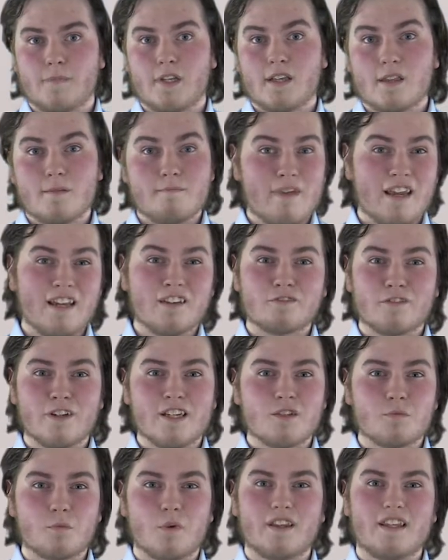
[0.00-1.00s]
The main
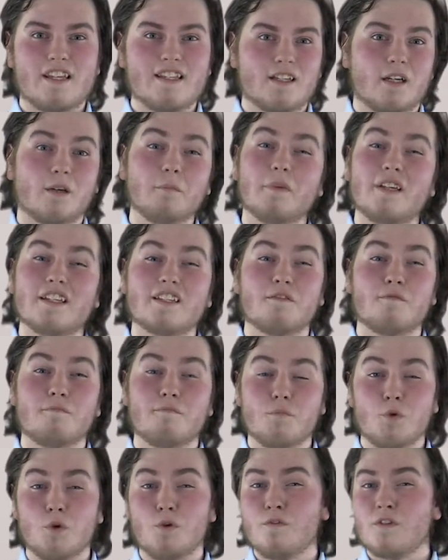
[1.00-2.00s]
reason why these companies have
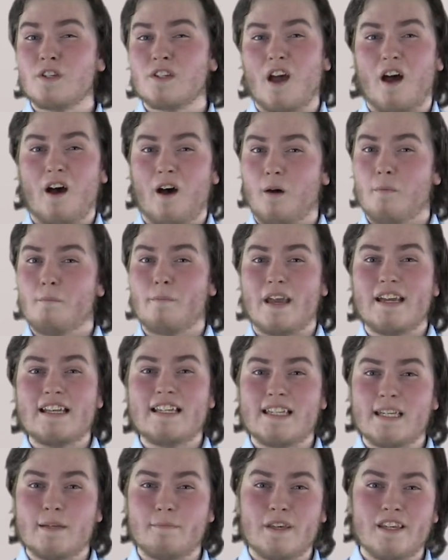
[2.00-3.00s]
moved to Arm-based
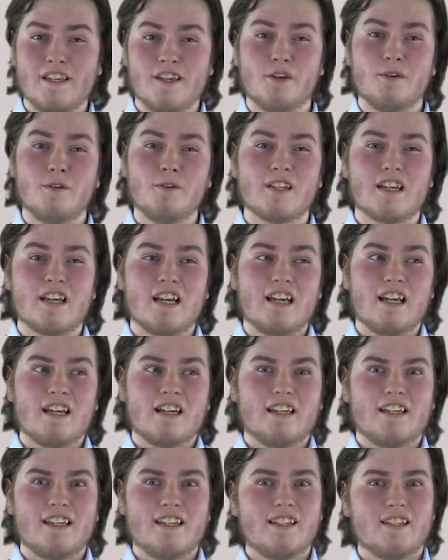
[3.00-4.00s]
CPUs
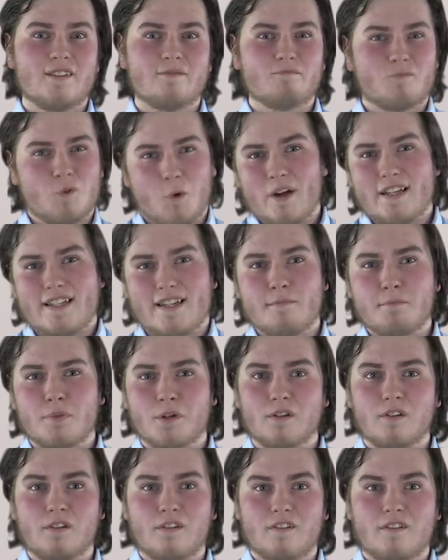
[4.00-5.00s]
is quite
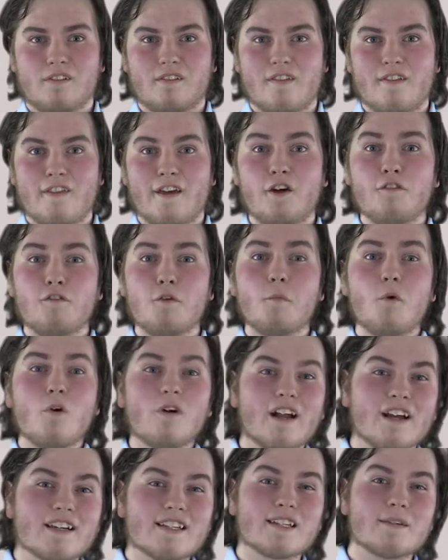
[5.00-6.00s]
simple. They offer more
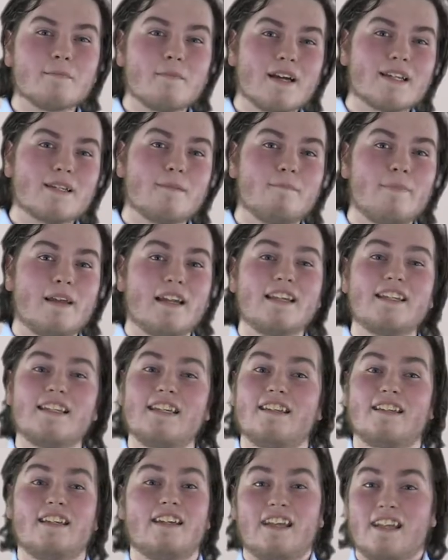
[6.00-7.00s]
customizability
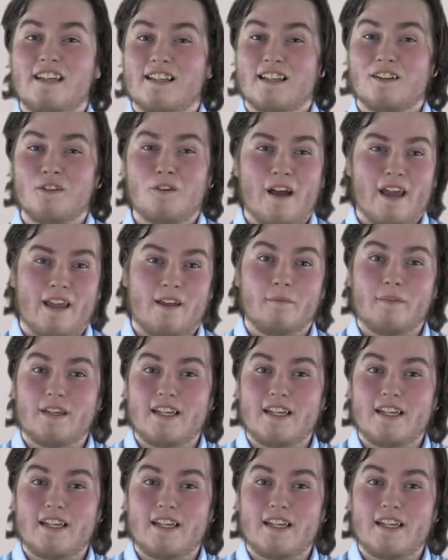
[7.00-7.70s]
than Intel or AMD